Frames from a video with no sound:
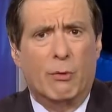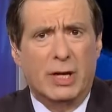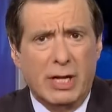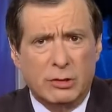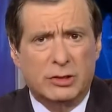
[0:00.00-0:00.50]

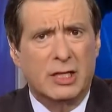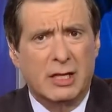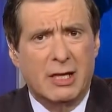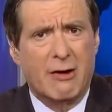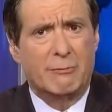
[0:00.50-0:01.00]
when he was
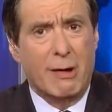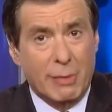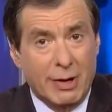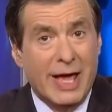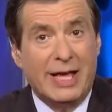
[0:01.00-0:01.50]
sitting there.
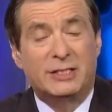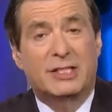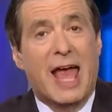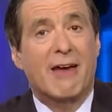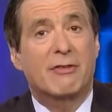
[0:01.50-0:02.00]
Remember, he's
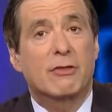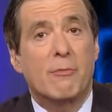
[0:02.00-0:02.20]
gathered